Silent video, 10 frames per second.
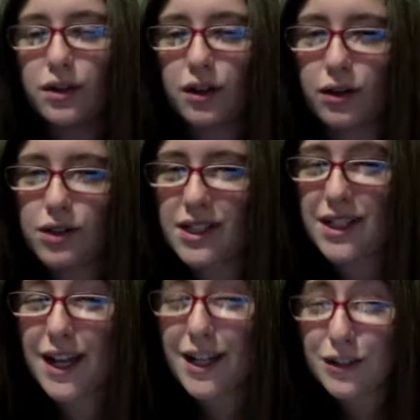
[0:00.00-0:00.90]
calls, I
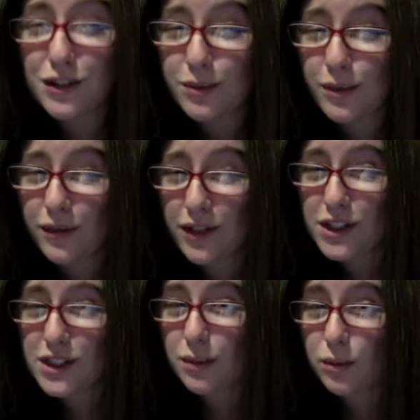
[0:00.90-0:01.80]
can't talk to him in French
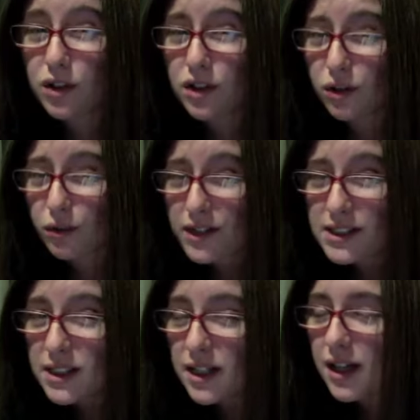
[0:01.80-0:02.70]
because I'm really nervous
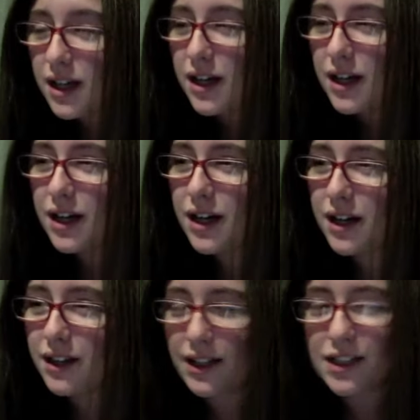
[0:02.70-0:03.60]

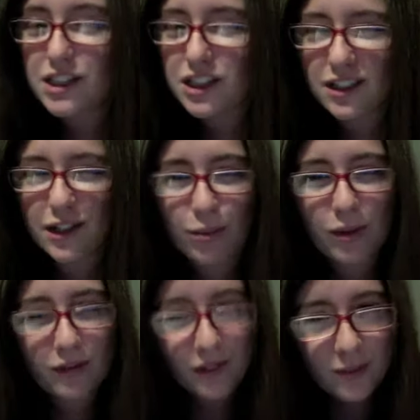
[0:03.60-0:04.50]
that he's gonna like
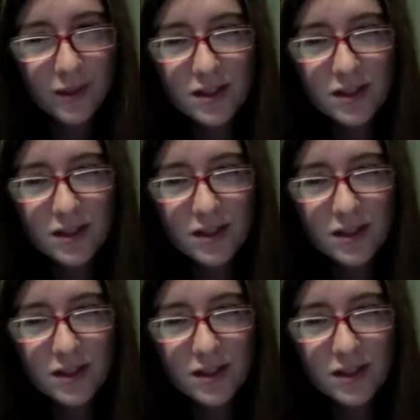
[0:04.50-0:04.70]
make fun of me.